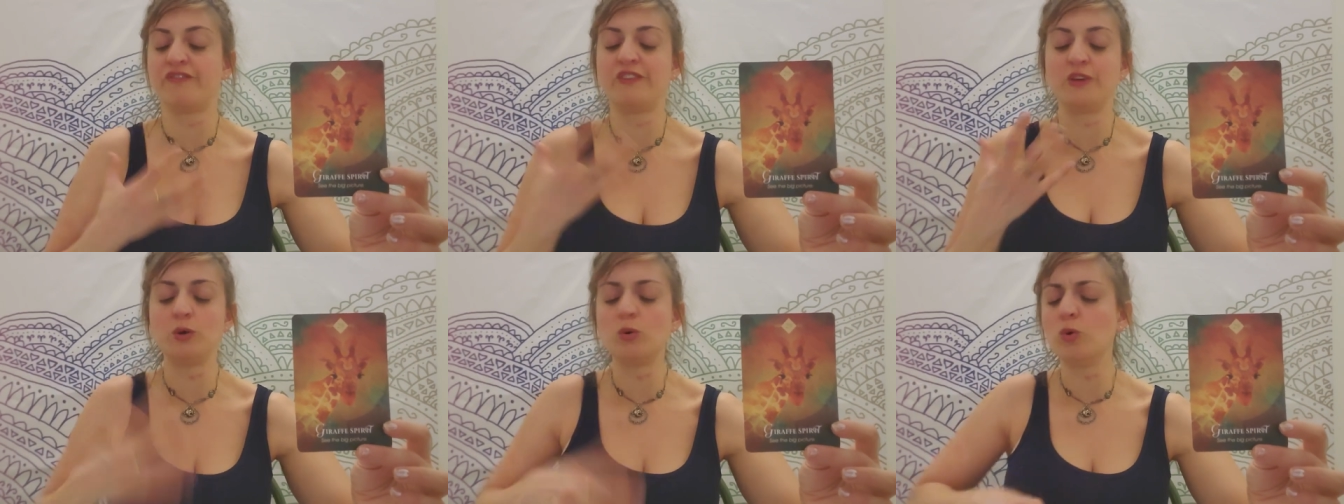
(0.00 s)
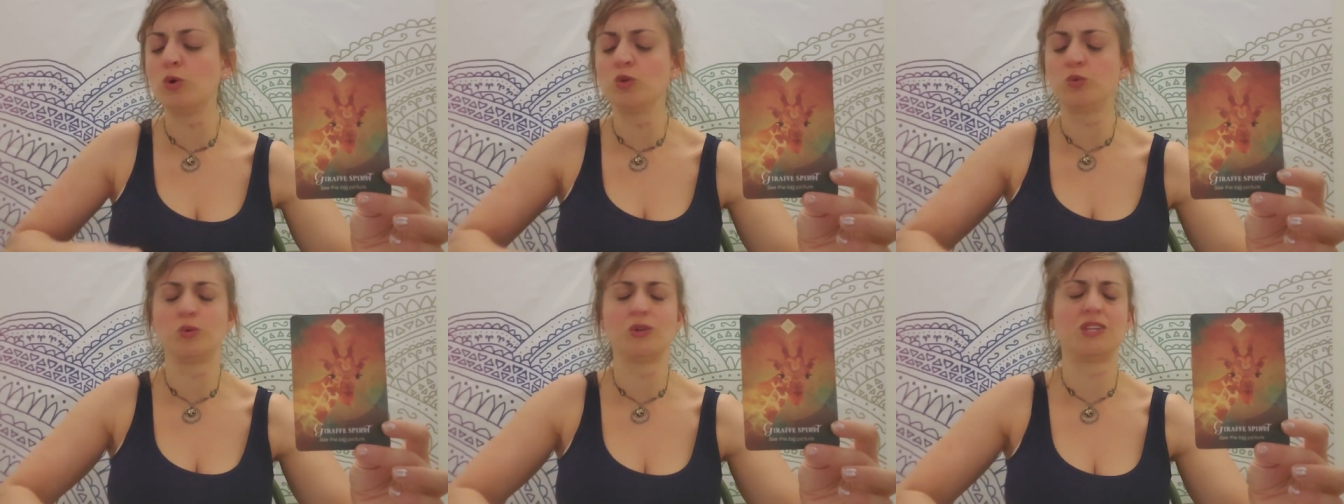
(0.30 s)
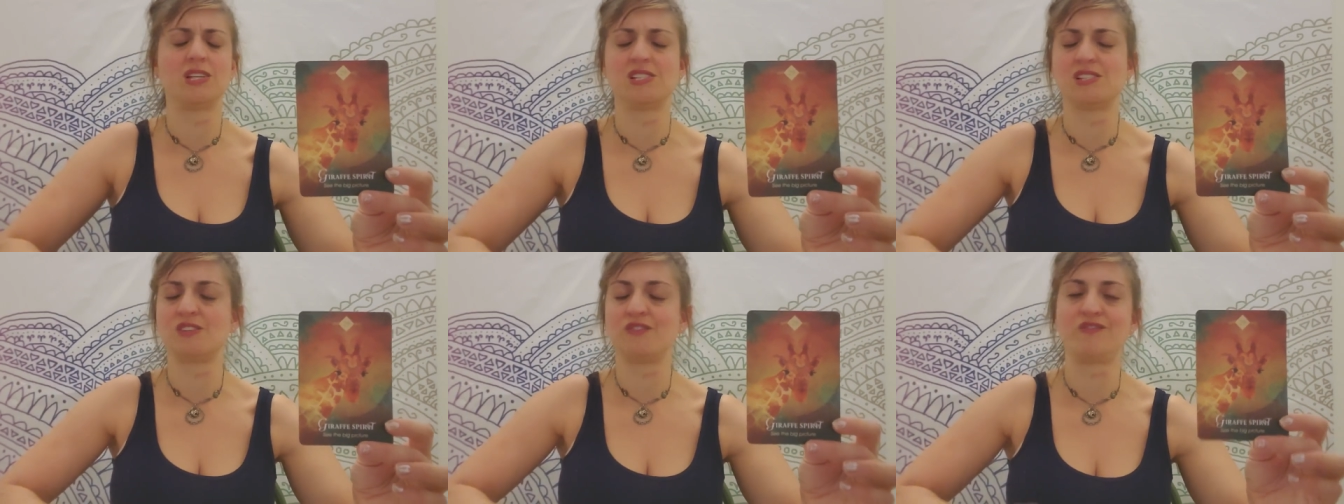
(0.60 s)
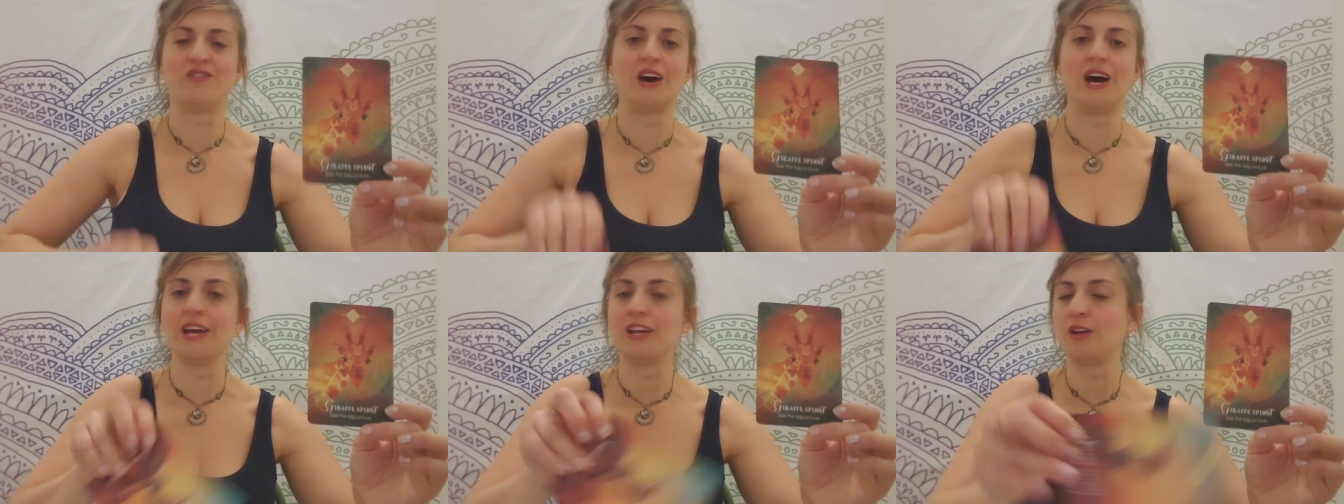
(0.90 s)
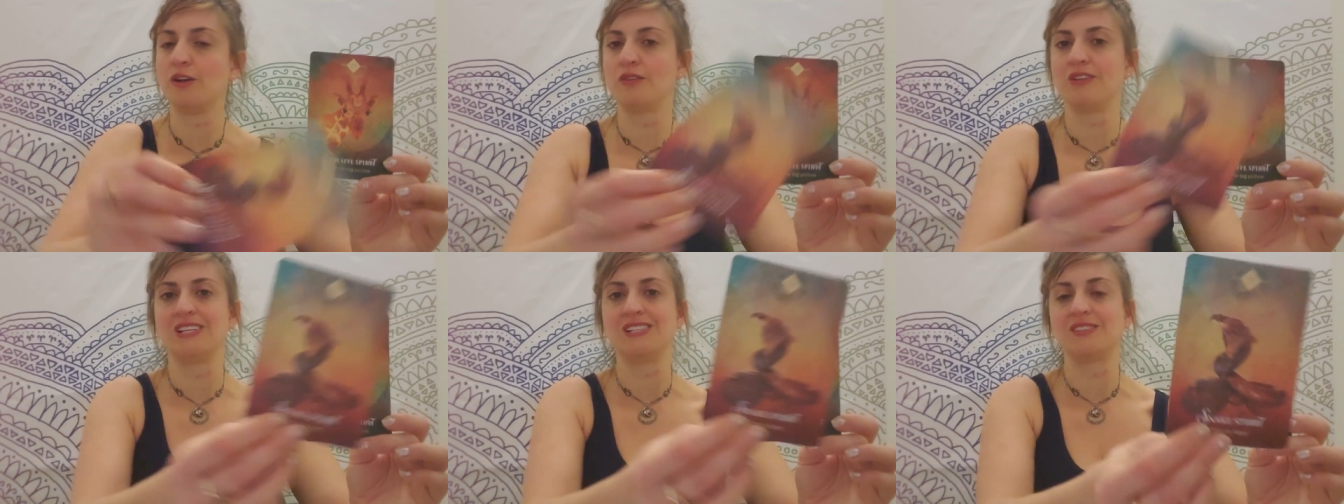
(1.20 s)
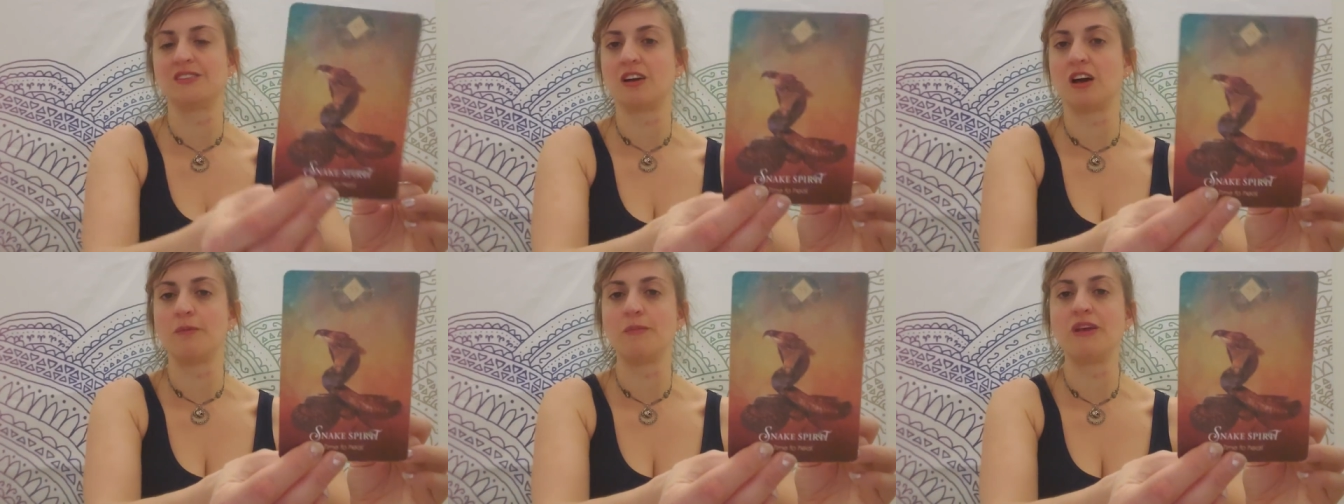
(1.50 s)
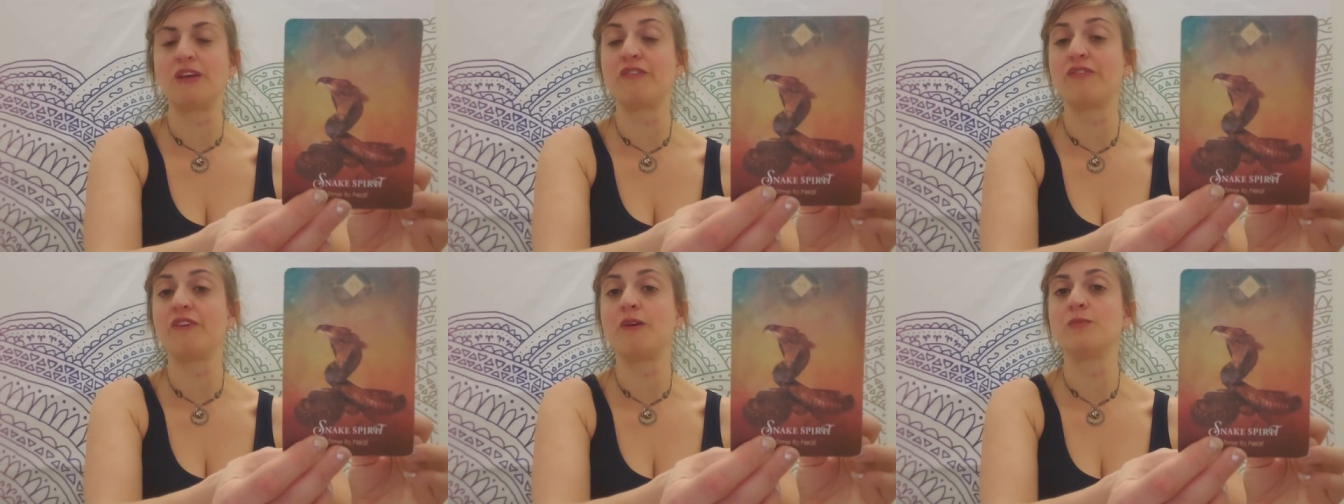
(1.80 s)
fueled with this fire that's
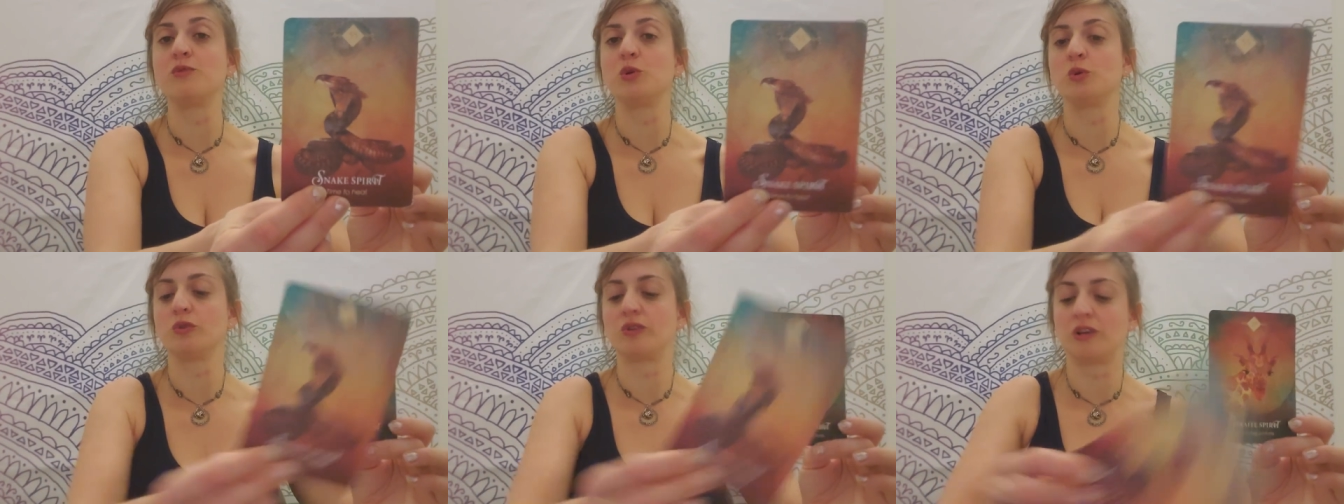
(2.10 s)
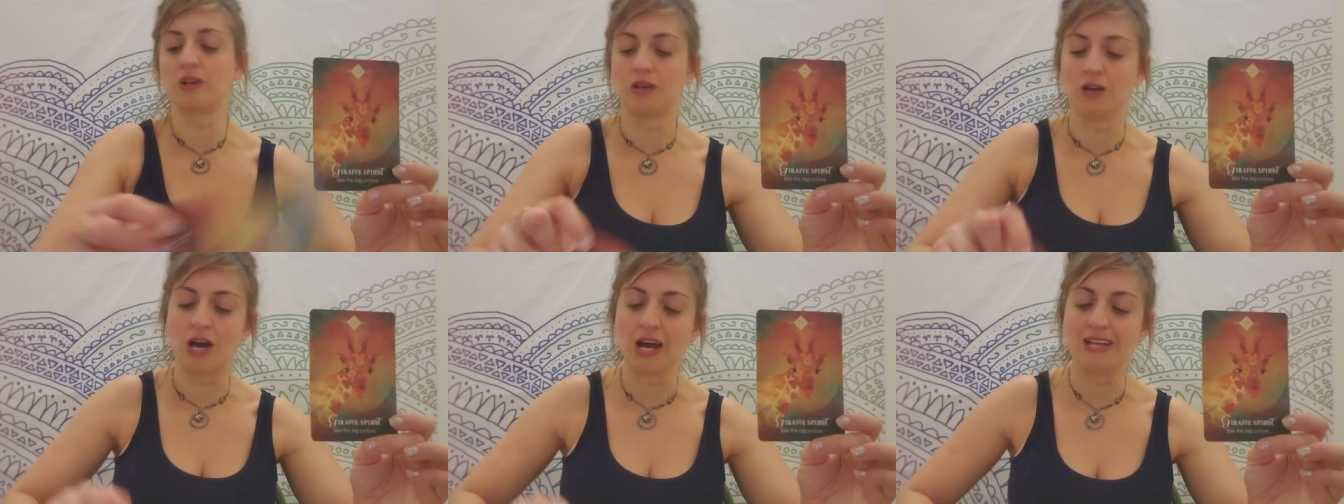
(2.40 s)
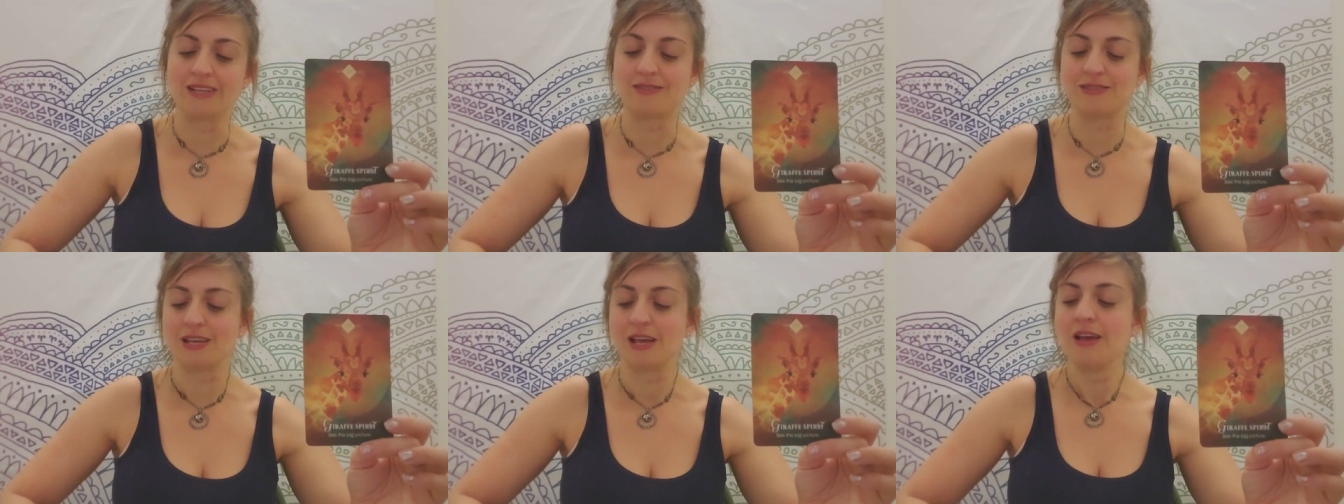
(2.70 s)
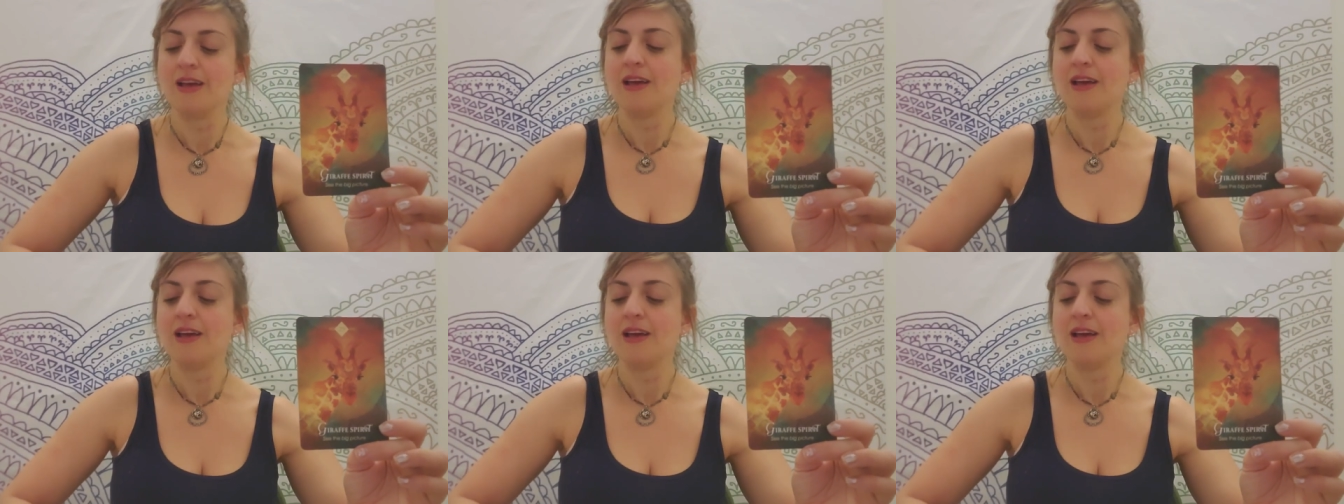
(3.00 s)
coming from your gut.